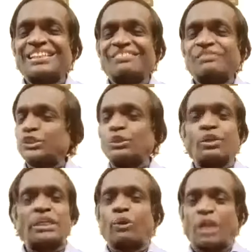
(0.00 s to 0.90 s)
You should not
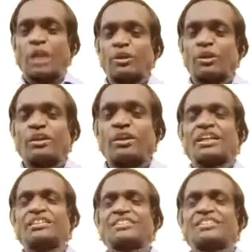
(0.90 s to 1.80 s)
leave out our religion,
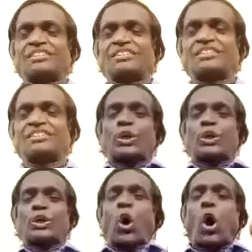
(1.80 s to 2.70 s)
right?
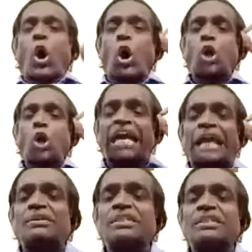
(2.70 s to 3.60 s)
All
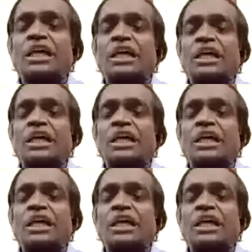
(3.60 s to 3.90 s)
languages